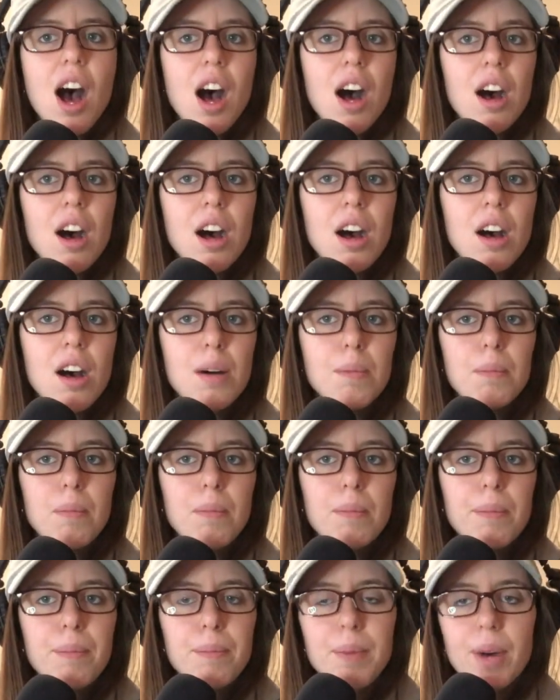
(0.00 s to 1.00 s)

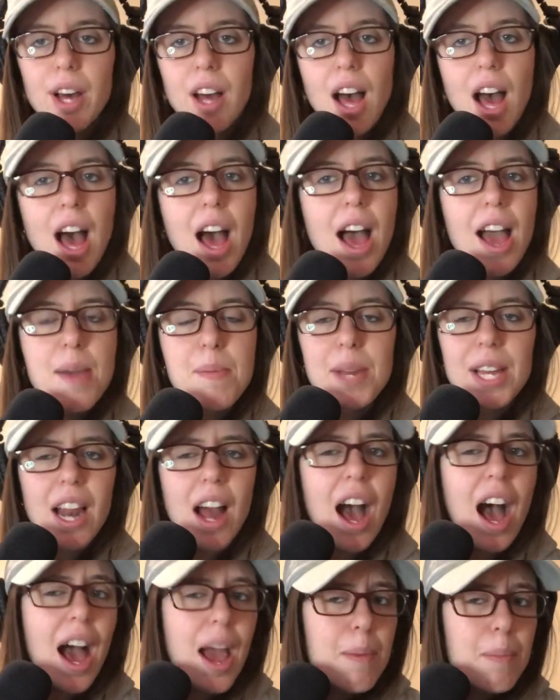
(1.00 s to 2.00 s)
um, but I mean,
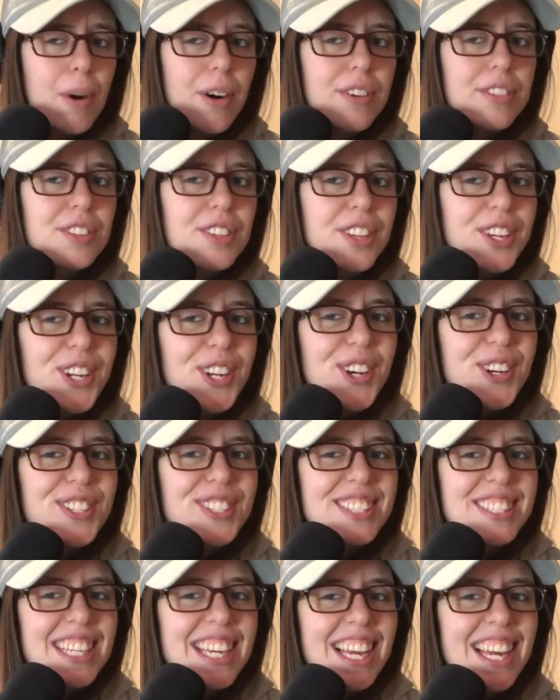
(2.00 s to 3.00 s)
I personally
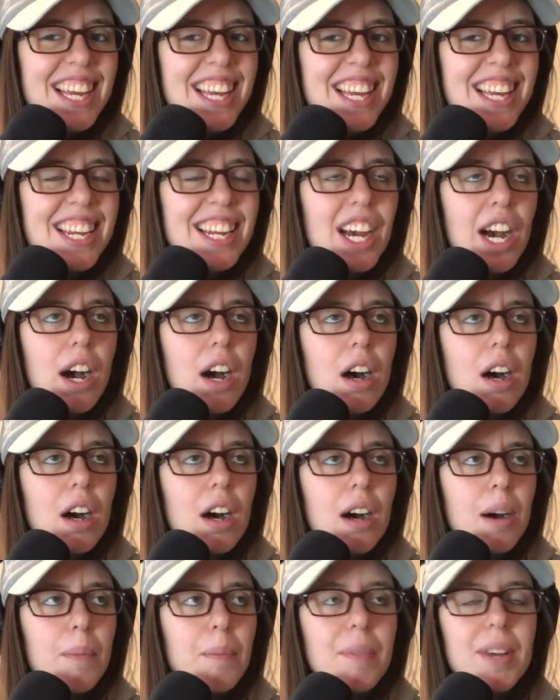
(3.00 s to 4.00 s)
don't see it.
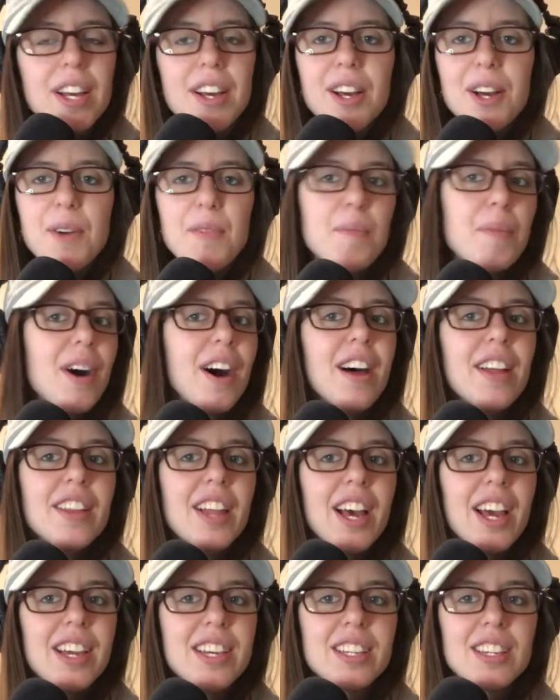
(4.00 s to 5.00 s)
Um, but
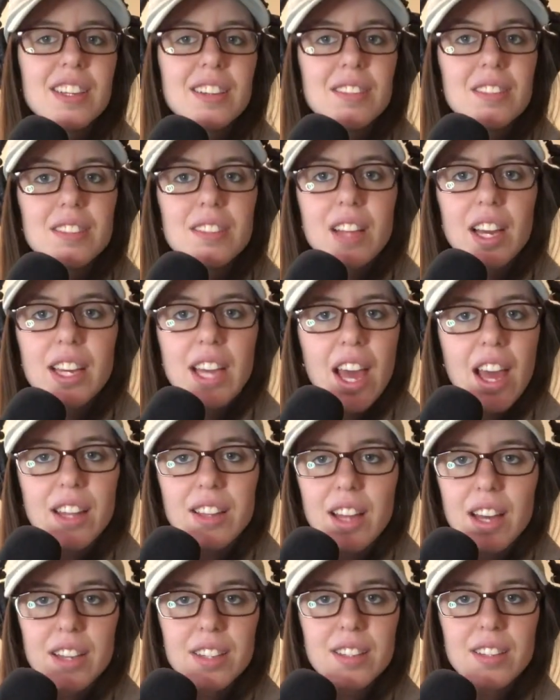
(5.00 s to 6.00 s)
like
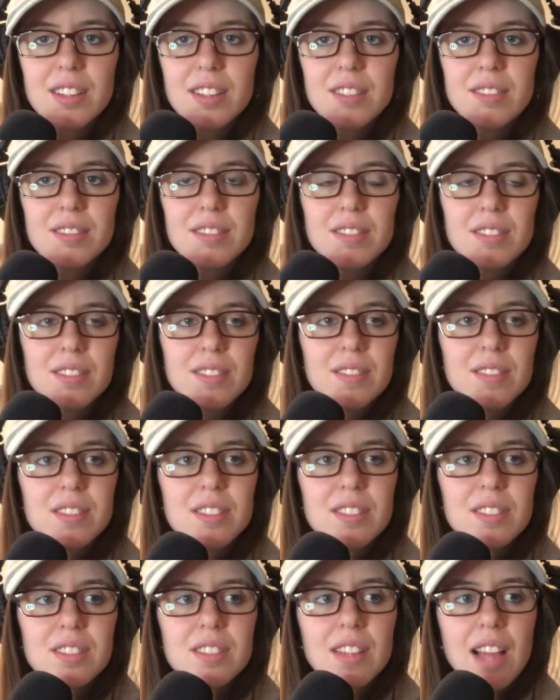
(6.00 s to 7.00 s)
again, like
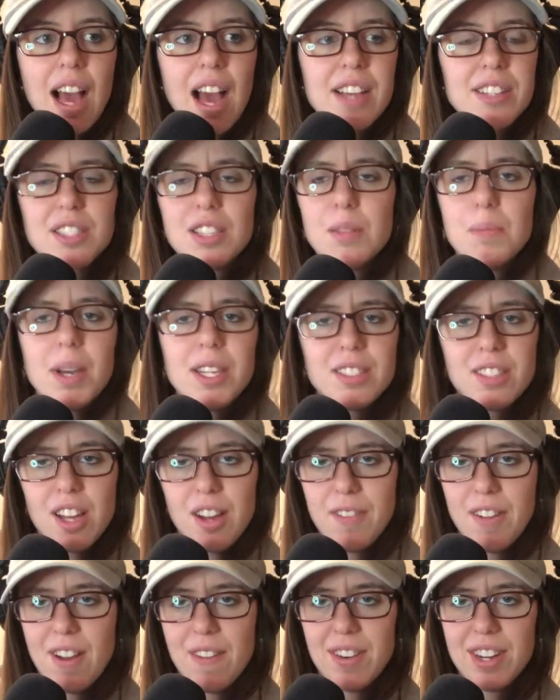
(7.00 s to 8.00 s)
I see
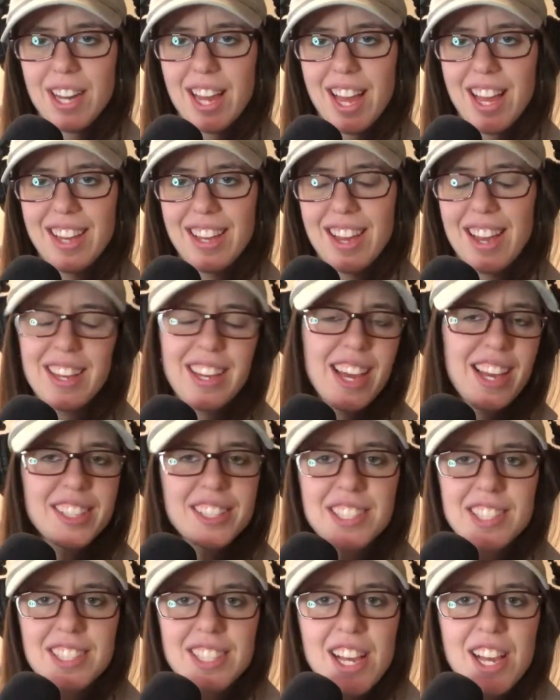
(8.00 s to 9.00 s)
myself every day, I
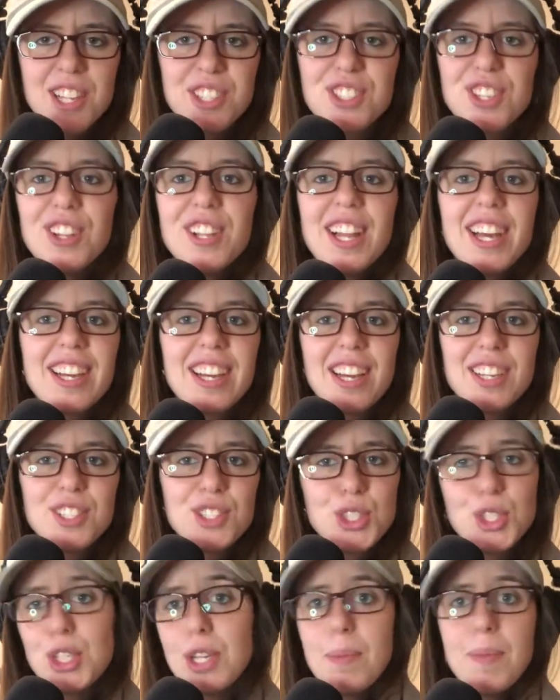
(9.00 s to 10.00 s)
guess. So like I
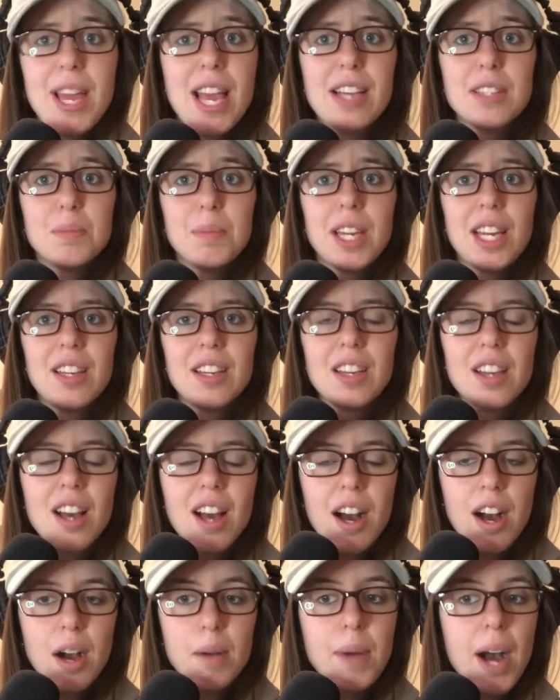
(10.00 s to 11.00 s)
just see me as me.
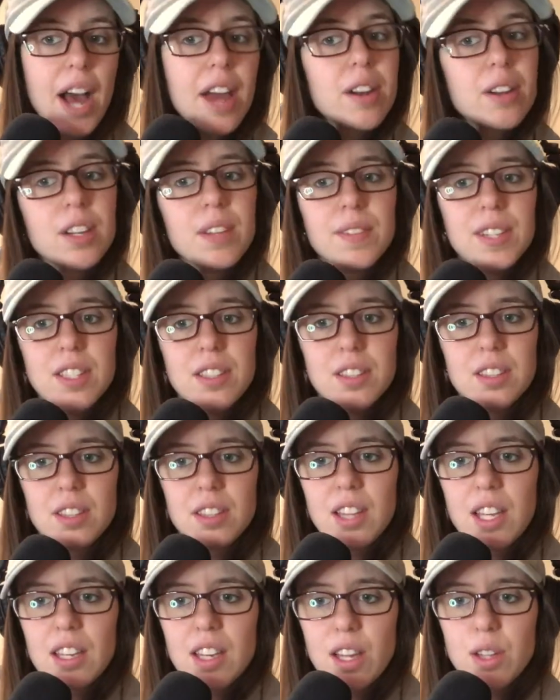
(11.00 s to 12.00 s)
Um, I don't even
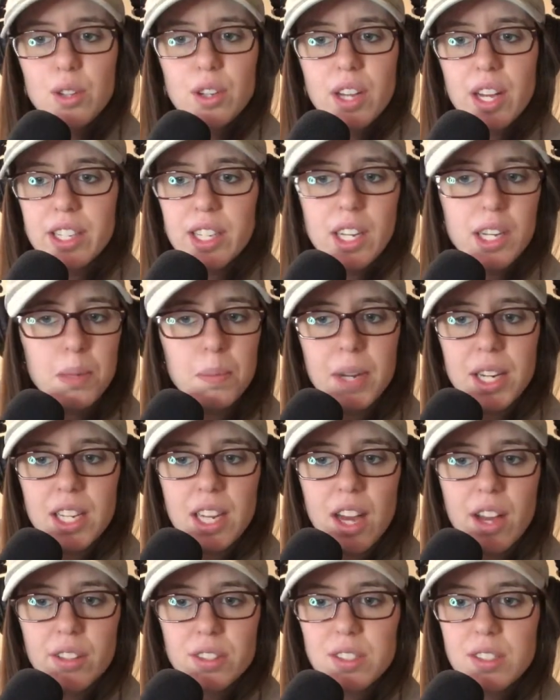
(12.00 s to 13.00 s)
think I look like anybody
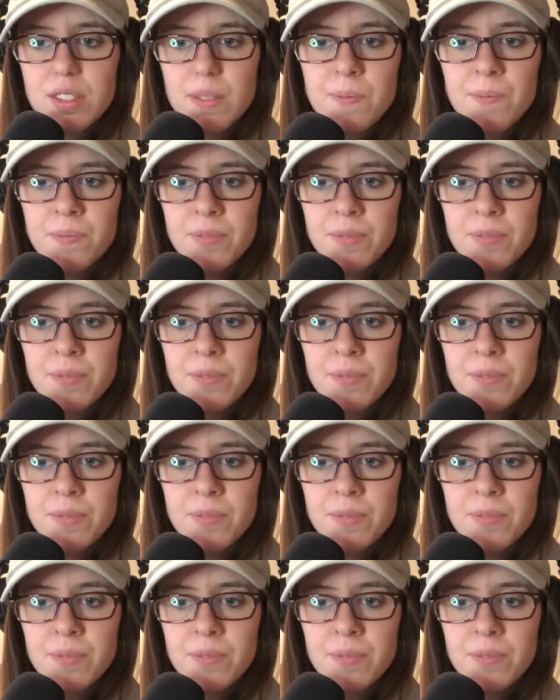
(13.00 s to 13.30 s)
else